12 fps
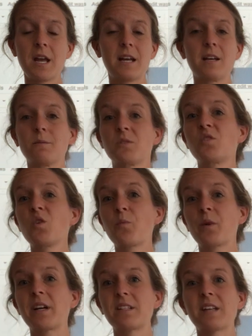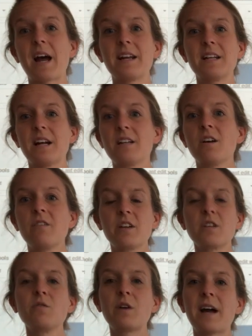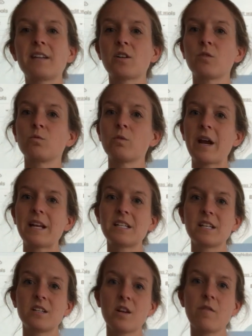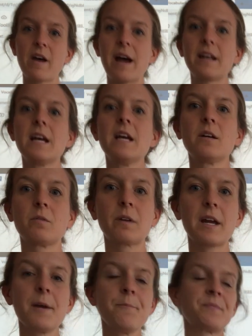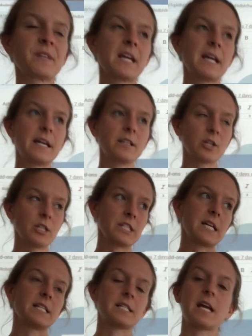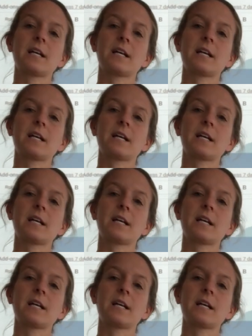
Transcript: And I'm super excited. I know that you guys are ready to do that. Okay? Entonces,